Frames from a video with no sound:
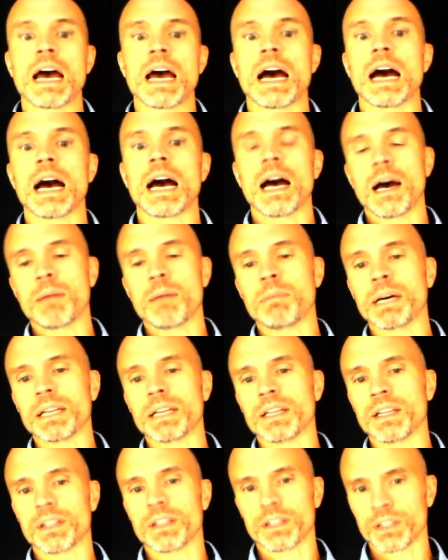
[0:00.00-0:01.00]

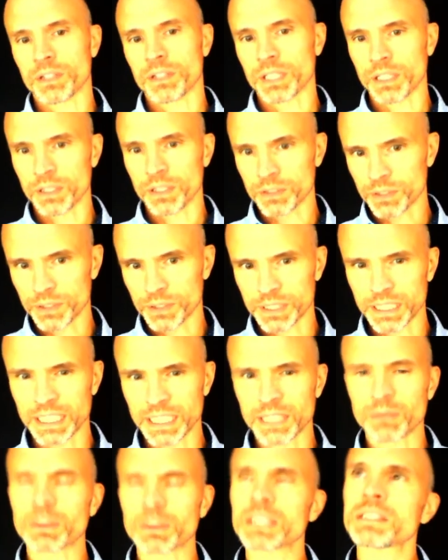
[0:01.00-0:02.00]
But you can also see
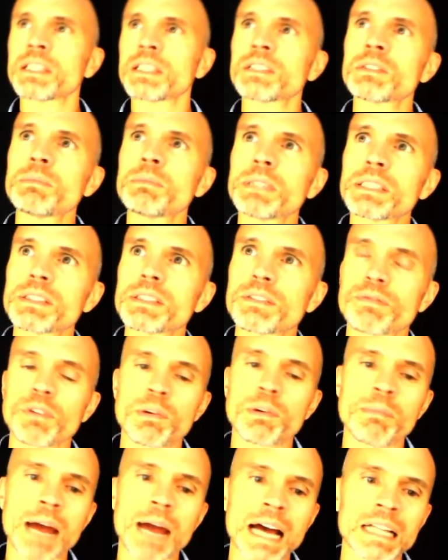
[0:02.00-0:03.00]
here where it's not so much the
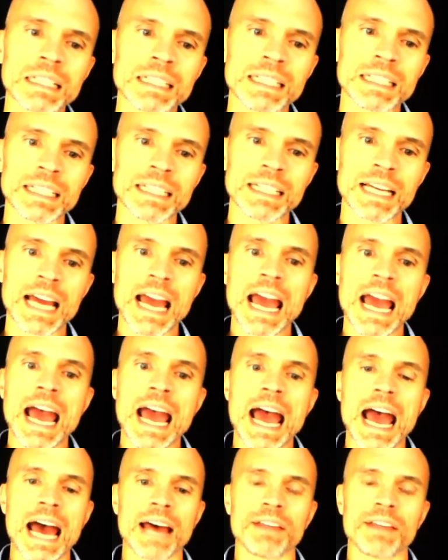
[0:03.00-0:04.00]
formality
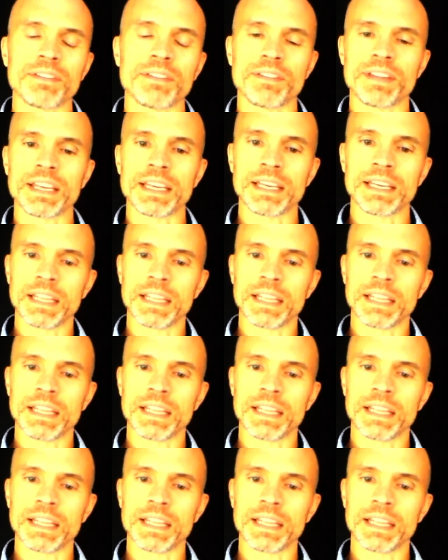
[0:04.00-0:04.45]
as